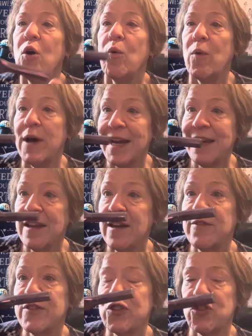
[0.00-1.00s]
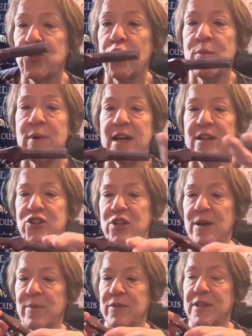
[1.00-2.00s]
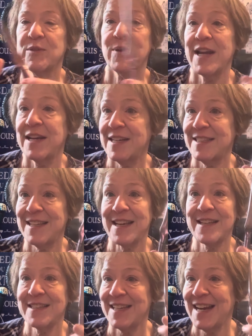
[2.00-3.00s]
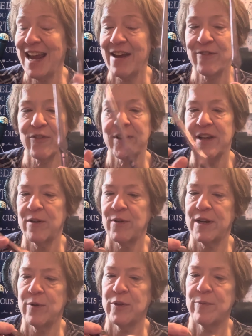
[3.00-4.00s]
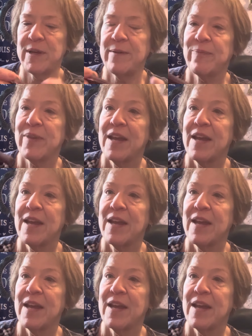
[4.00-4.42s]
What I love so much about this one, and I say this in every Get Ready With Me,